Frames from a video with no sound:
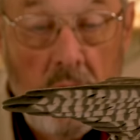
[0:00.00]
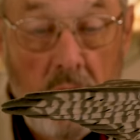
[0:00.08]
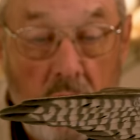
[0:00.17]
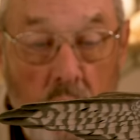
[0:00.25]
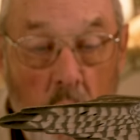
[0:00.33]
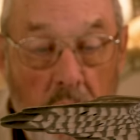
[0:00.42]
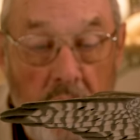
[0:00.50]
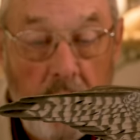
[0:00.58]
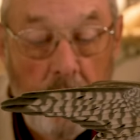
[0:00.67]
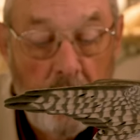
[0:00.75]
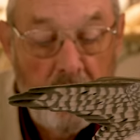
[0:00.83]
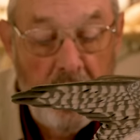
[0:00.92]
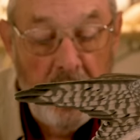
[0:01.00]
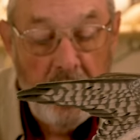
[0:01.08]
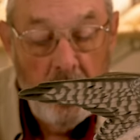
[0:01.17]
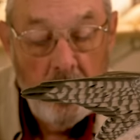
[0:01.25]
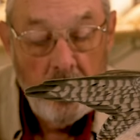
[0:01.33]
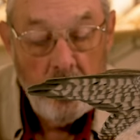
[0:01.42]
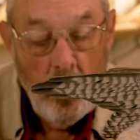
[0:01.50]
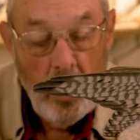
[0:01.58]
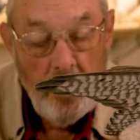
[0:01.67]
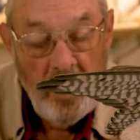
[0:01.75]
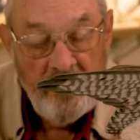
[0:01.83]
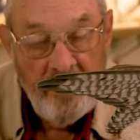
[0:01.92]
this one in particular is
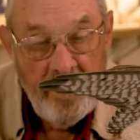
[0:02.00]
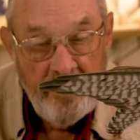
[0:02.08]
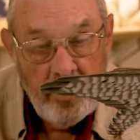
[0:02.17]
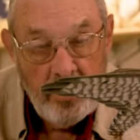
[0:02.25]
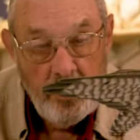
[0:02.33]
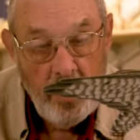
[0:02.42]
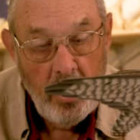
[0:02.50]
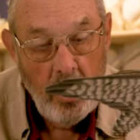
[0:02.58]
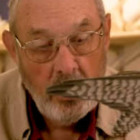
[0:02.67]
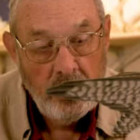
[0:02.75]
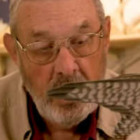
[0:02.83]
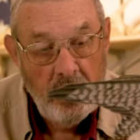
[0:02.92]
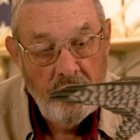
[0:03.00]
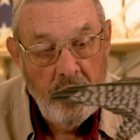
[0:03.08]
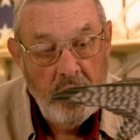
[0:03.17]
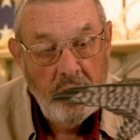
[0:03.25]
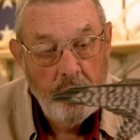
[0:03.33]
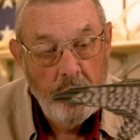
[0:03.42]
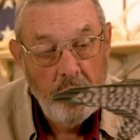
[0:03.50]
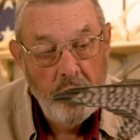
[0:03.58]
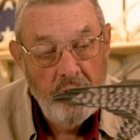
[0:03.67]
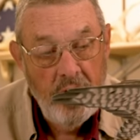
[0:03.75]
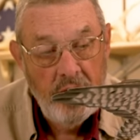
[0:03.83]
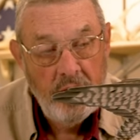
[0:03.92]
one of my favorites because I tried to
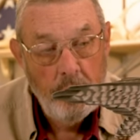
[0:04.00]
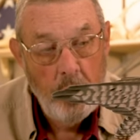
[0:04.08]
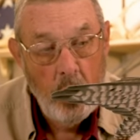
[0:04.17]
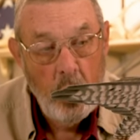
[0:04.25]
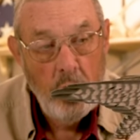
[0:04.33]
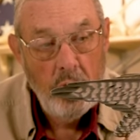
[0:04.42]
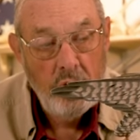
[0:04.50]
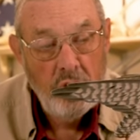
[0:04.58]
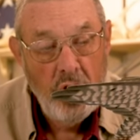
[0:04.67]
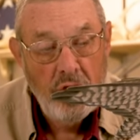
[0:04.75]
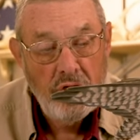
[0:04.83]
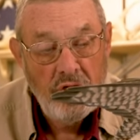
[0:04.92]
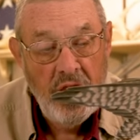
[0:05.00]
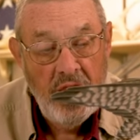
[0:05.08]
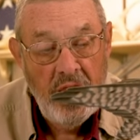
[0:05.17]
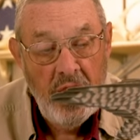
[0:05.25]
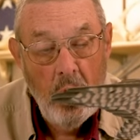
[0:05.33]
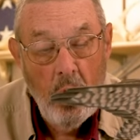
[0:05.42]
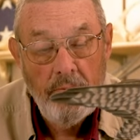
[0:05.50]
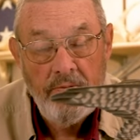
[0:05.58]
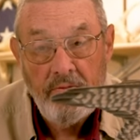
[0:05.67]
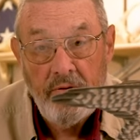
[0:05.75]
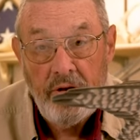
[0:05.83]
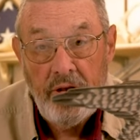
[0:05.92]
portray the bird just taking
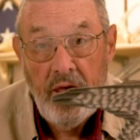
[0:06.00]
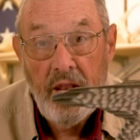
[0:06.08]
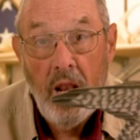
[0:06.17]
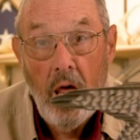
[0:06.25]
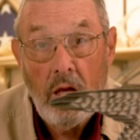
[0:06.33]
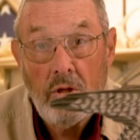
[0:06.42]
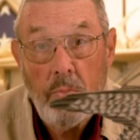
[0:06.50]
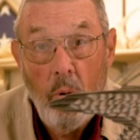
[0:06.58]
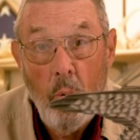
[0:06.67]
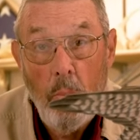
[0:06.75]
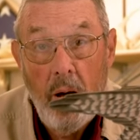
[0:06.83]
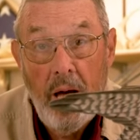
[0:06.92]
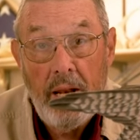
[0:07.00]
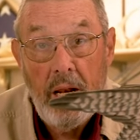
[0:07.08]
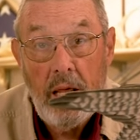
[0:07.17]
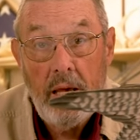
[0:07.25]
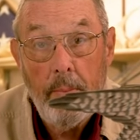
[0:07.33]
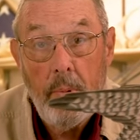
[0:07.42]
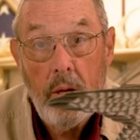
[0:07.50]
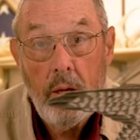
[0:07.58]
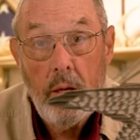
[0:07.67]
off of a dead lodgepole pine limb.